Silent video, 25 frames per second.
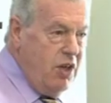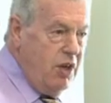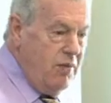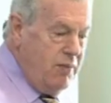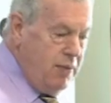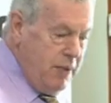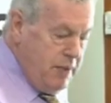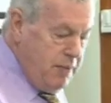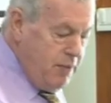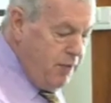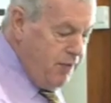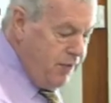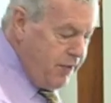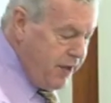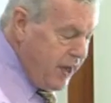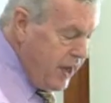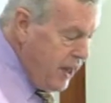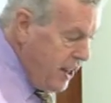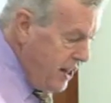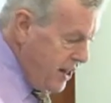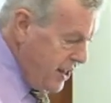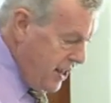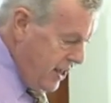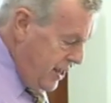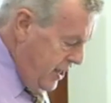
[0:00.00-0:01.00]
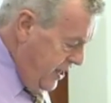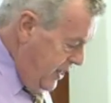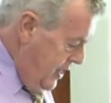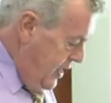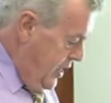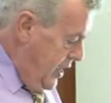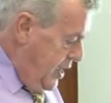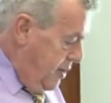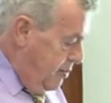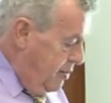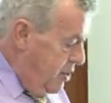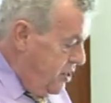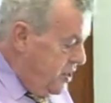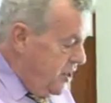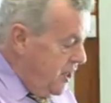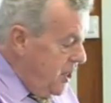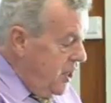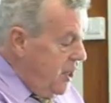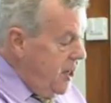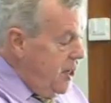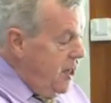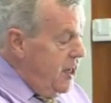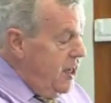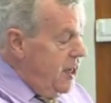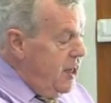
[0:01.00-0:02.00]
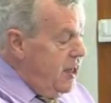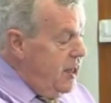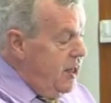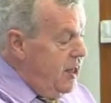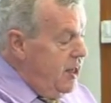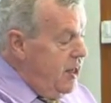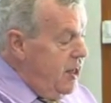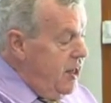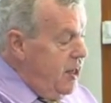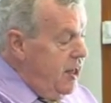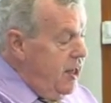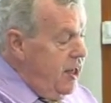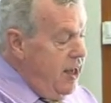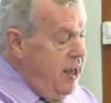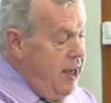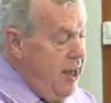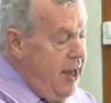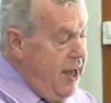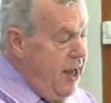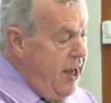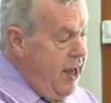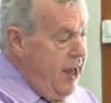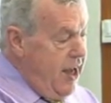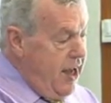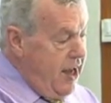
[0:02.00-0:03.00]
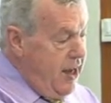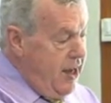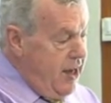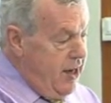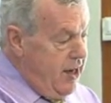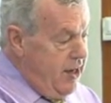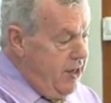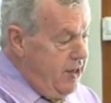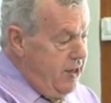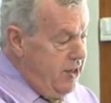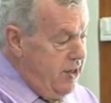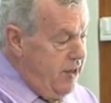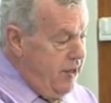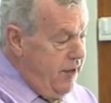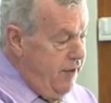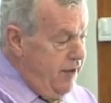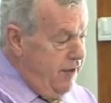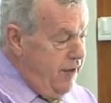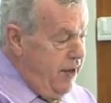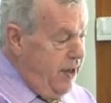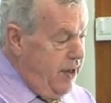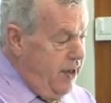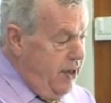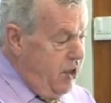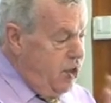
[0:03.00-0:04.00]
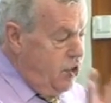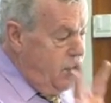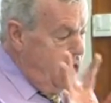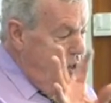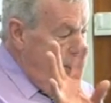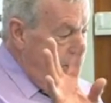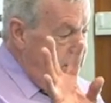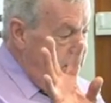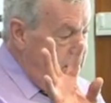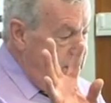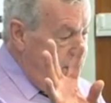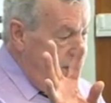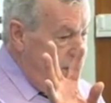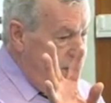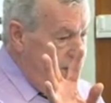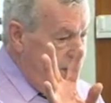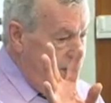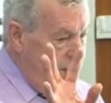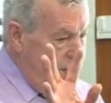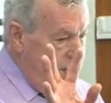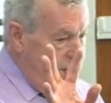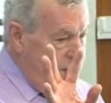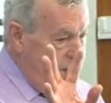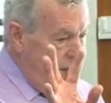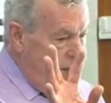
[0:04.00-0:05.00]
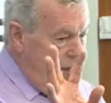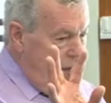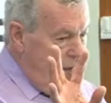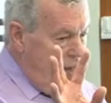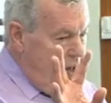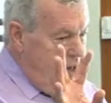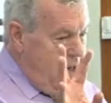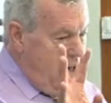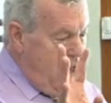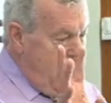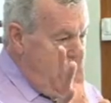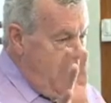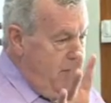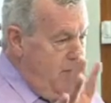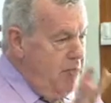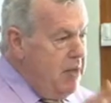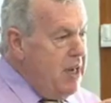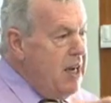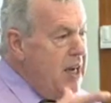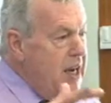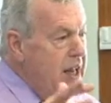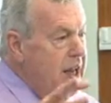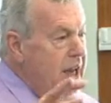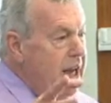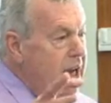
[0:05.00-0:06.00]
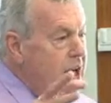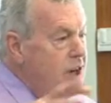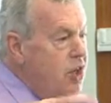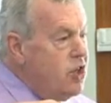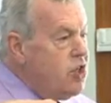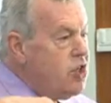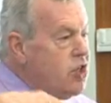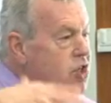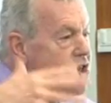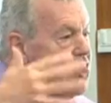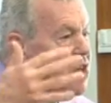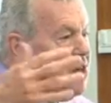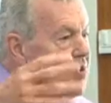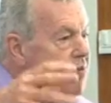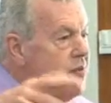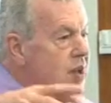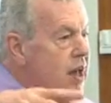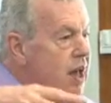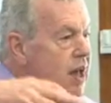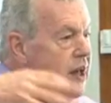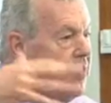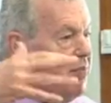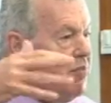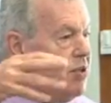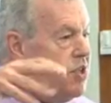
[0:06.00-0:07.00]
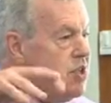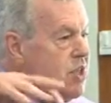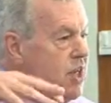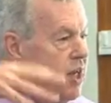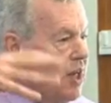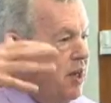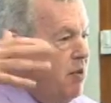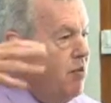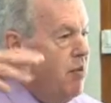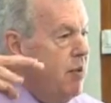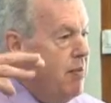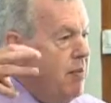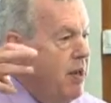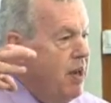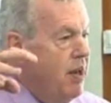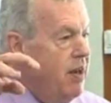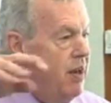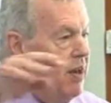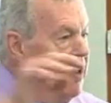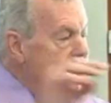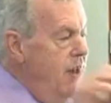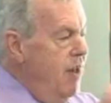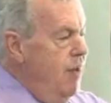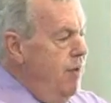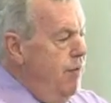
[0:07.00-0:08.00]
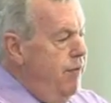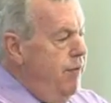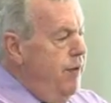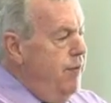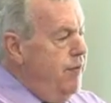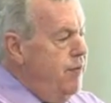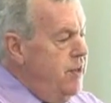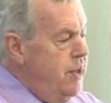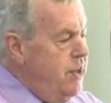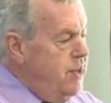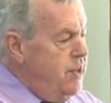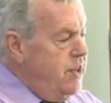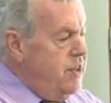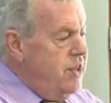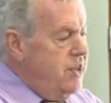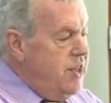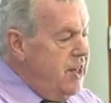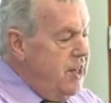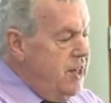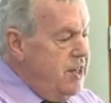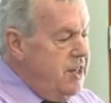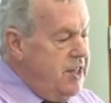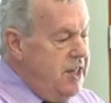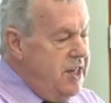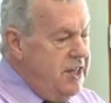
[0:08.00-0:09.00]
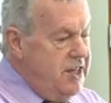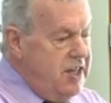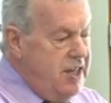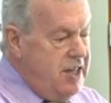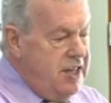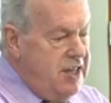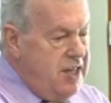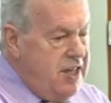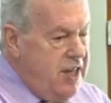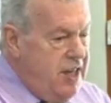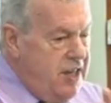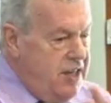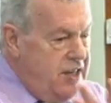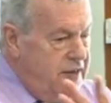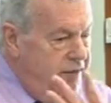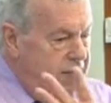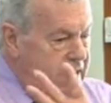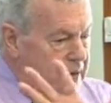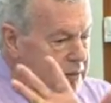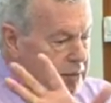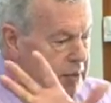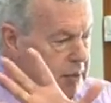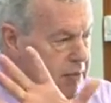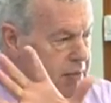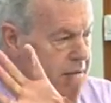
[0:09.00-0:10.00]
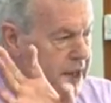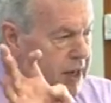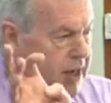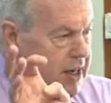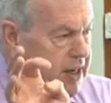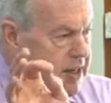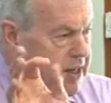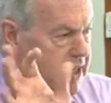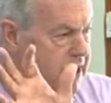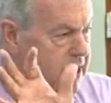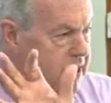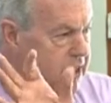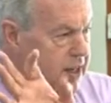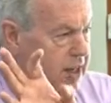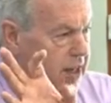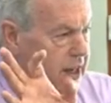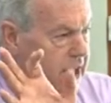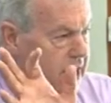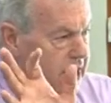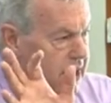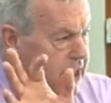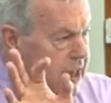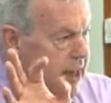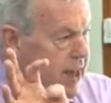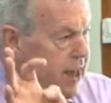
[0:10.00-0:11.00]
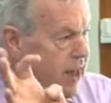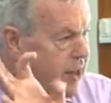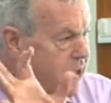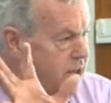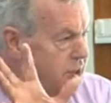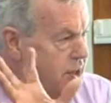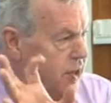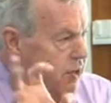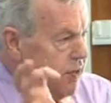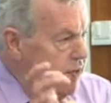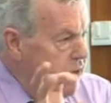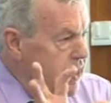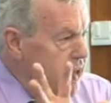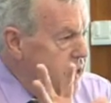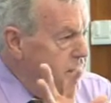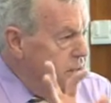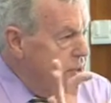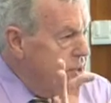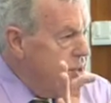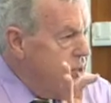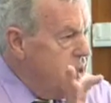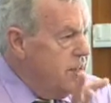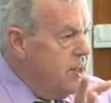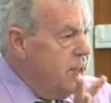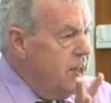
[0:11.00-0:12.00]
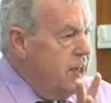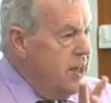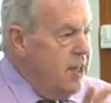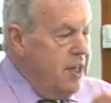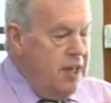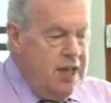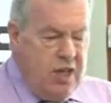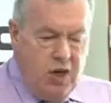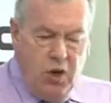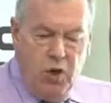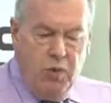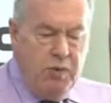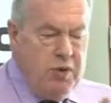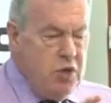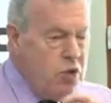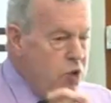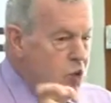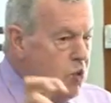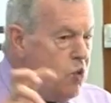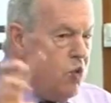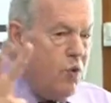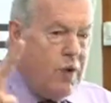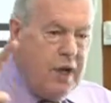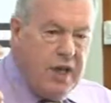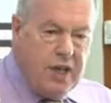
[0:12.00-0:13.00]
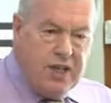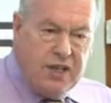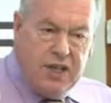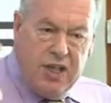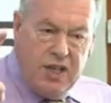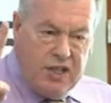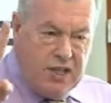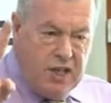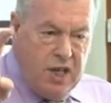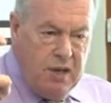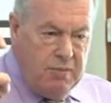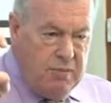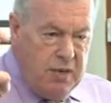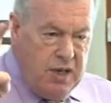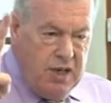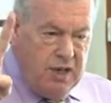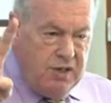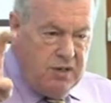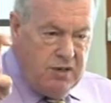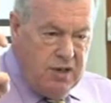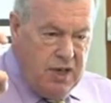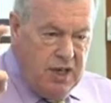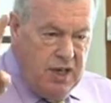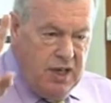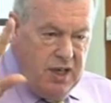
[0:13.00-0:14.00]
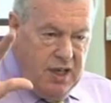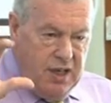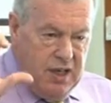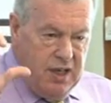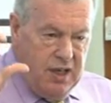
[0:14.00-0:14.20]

People forget that, particularly in the hands and the feet, the extremities. Middle age, particularly women, 50s and 60s, they start developing pains in the hands and the wrists. Almost always that's omega-3.